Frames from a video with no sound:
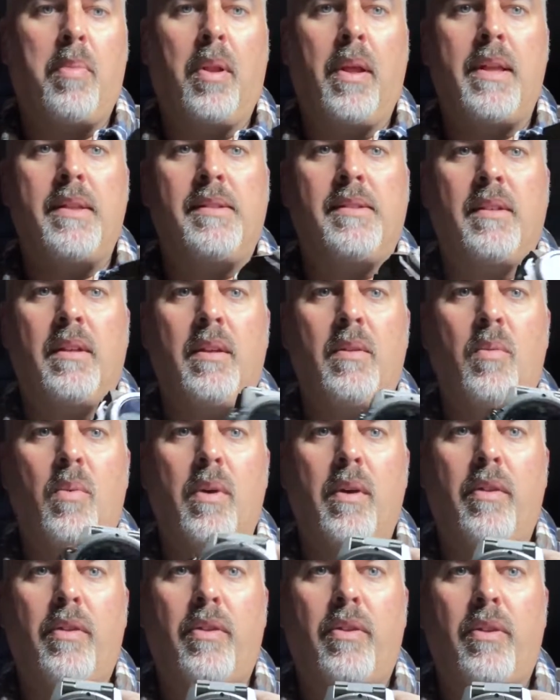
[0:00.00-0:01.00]
blends in
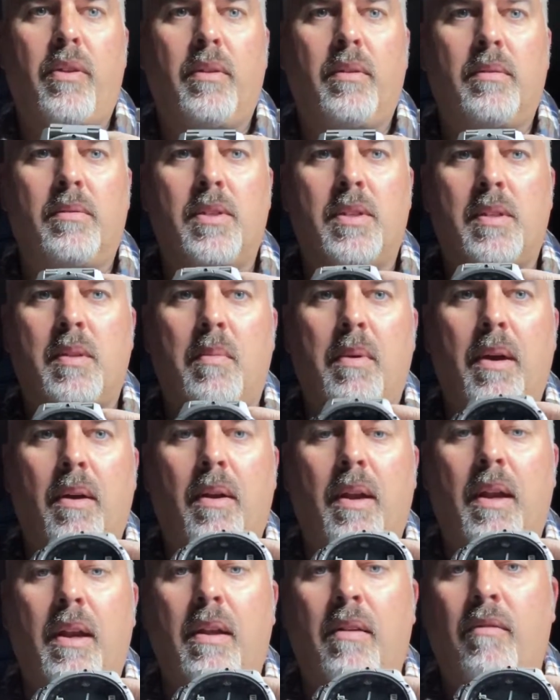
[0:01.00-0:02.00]
with just about
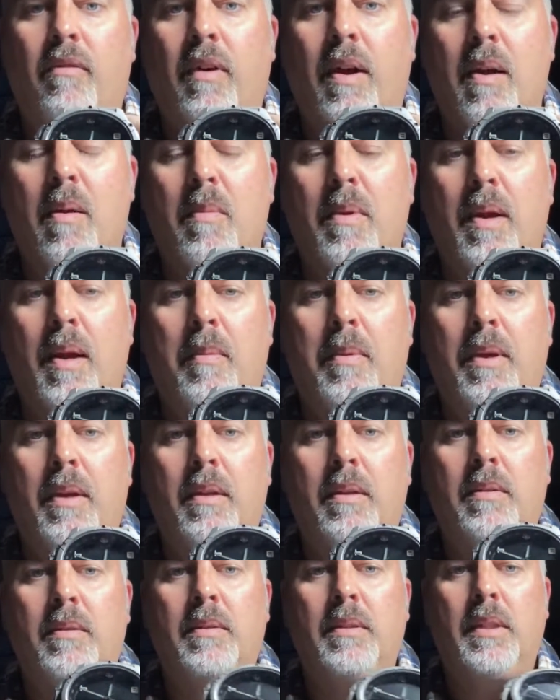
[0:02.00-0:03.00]
any environment I'm
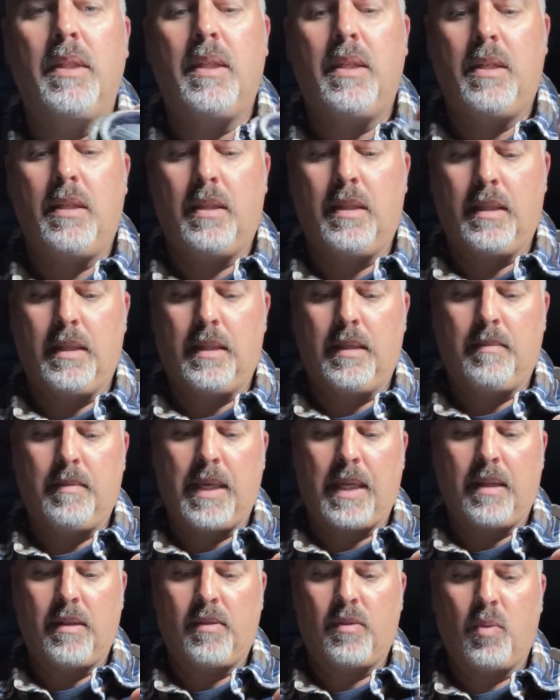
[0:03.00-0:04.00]
in.
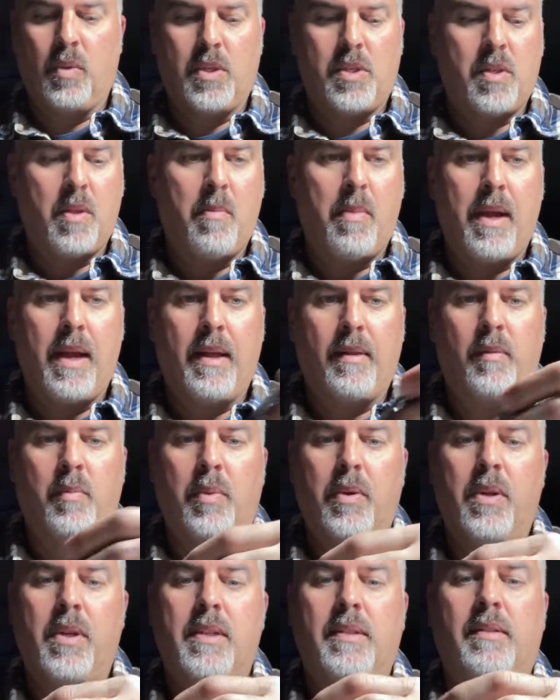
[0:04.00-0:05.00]
I can switch the bands
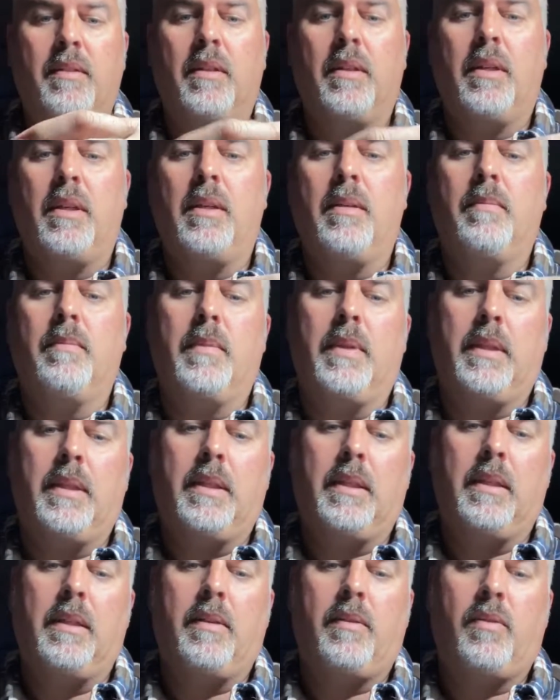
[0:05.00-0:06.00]
pretty easily,
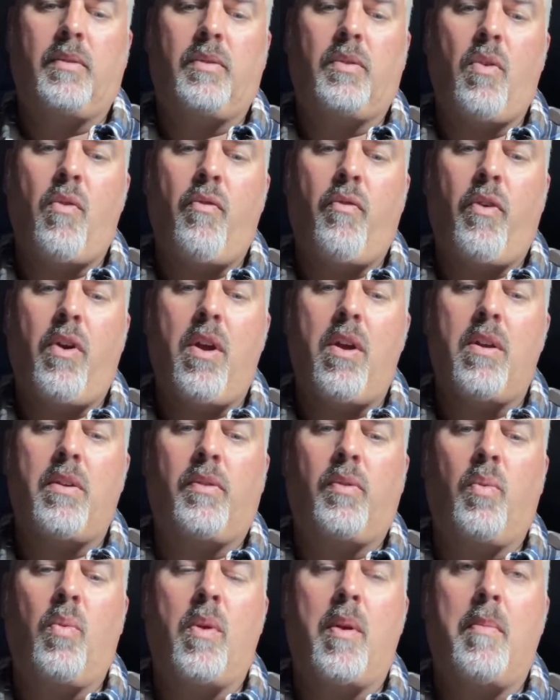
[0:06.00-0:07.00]
and so far
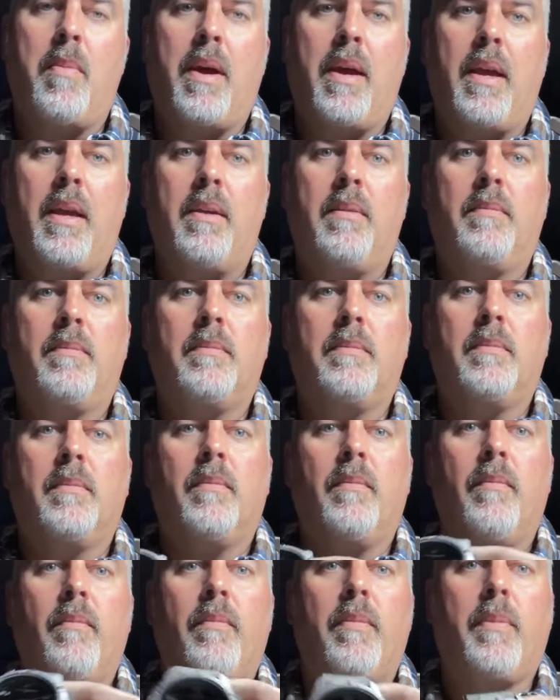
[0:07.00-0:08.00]
it's one of
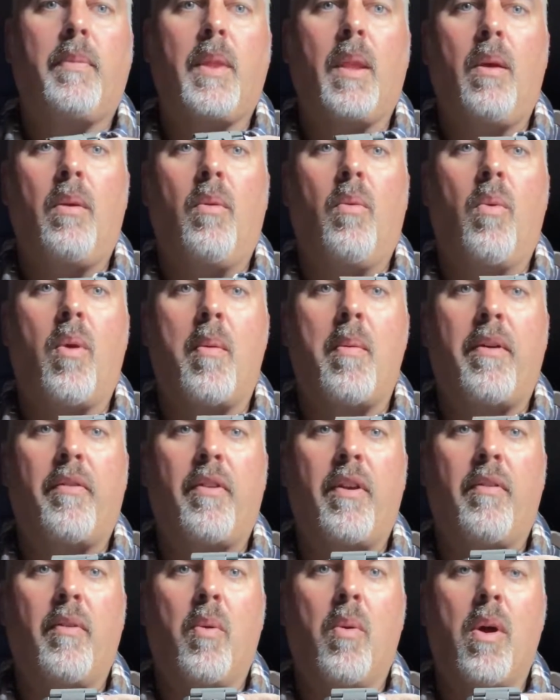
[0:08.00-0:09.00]
one of my
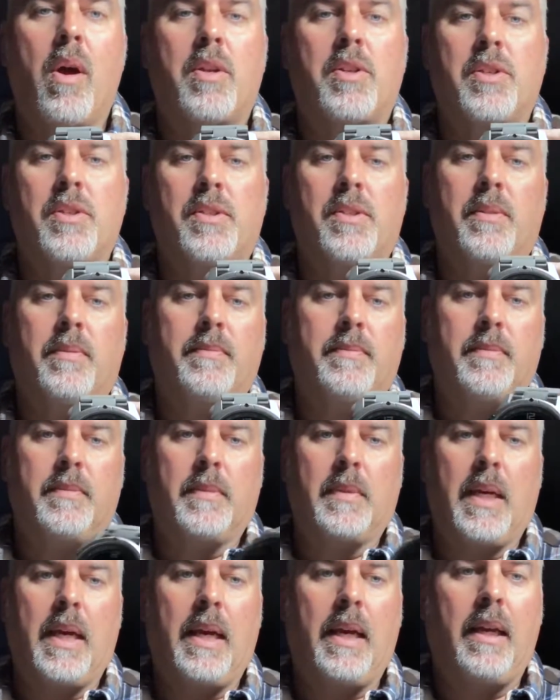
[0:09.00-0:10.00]
favorite watches.
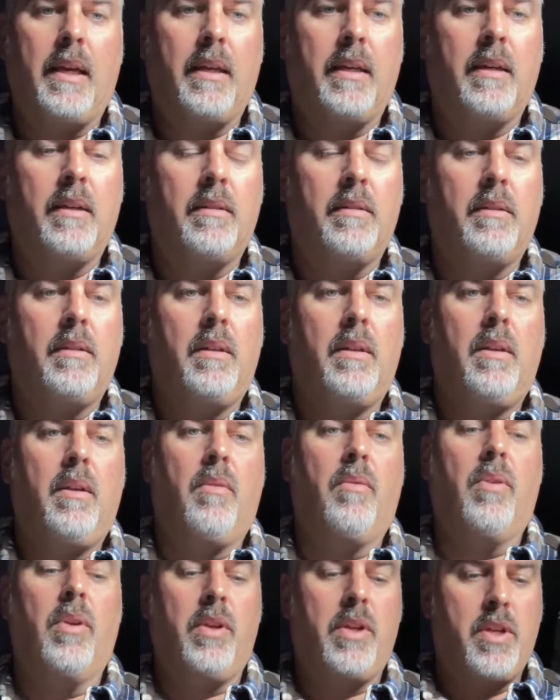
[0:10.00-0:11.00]
I
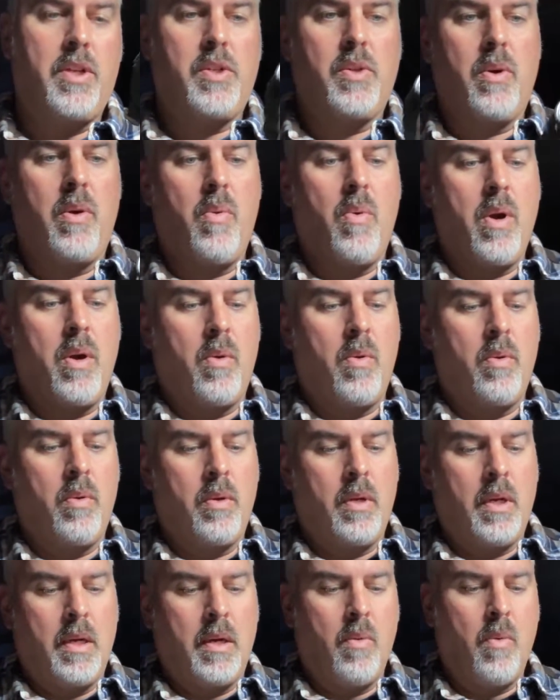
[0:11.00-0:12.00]
really enjoy
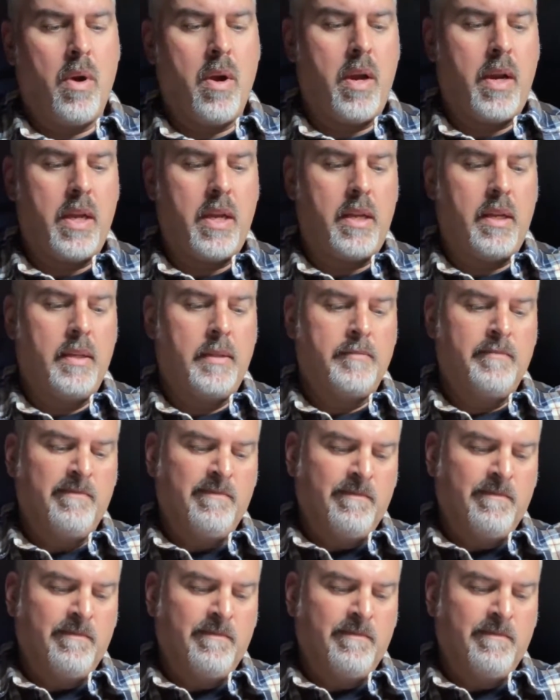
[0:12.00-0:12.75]
wearing it.